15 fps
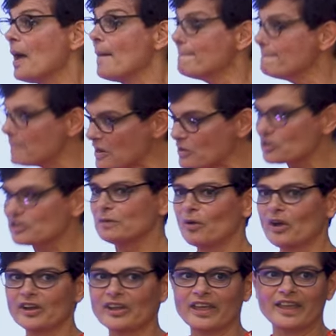mostly
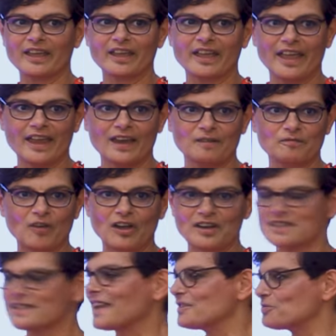working in
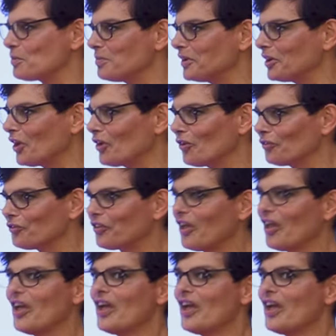violence against women and girls,